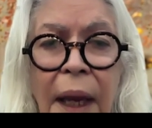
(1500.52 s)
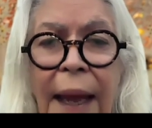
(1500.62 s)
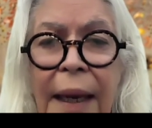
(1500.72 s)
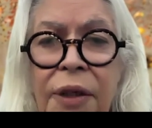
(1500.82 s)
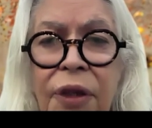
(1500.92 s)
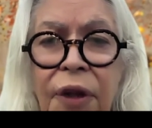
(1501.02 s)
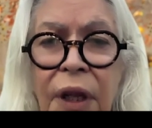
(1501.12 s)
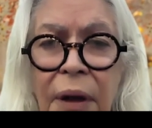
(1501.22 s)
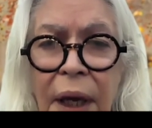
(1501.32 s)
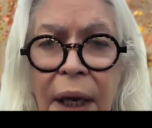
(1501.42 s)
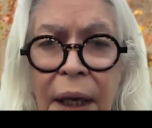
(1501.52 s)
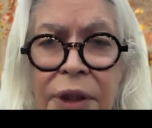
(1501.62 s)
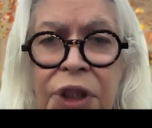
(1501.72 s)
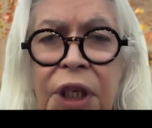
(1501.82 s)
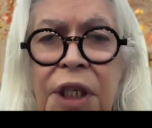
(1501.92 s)
And the
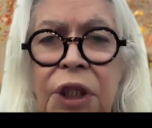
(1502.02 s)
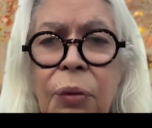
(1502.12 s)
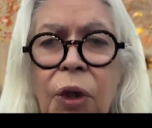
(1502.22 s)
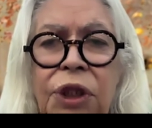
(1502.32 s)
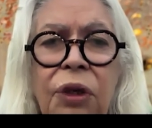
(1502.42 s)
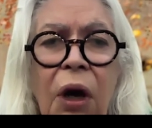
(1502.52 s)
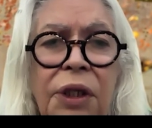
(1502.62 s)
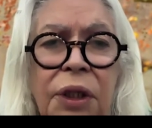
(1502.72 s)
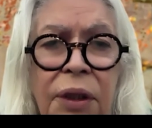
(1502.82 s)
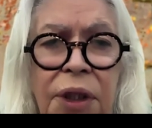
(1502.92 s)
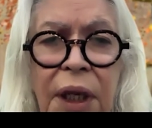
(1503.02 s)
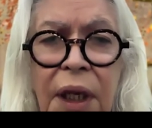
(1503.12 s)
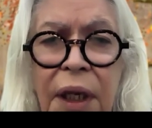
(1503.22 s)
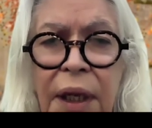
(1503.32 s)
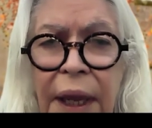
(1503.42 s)
season was not
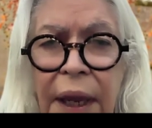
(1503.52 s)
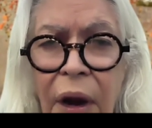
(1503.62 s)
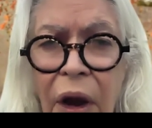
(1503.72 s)
declared